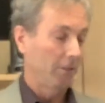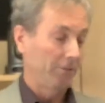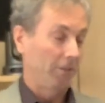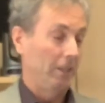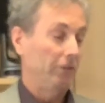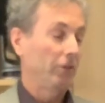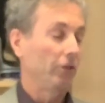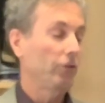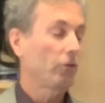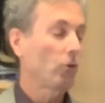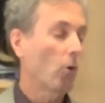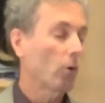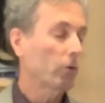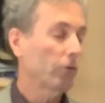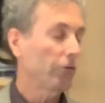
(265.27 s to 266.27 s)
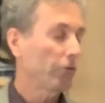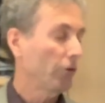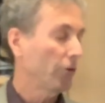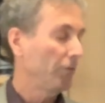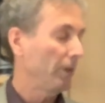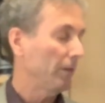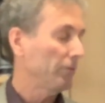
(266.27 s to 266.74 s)
this historical
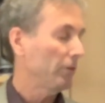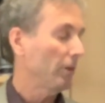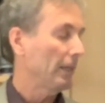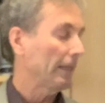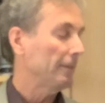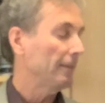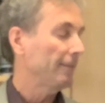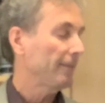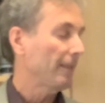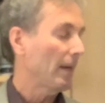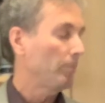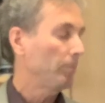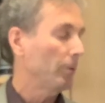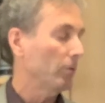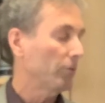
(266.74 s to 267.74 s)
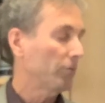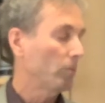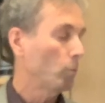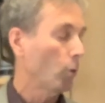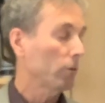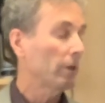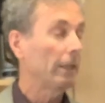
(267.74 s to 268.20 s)
survey of selected samples from
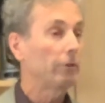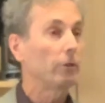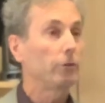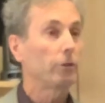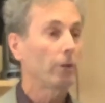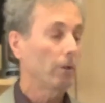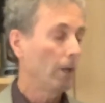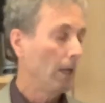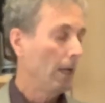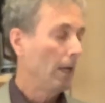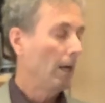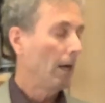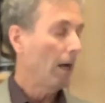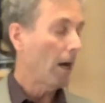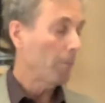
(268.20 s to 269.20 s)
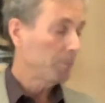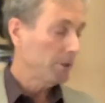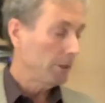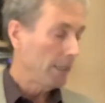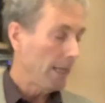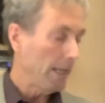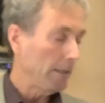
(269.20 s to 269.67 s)
world literature up to
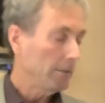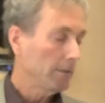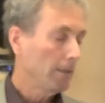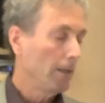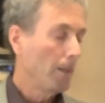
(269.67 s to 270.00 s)
date,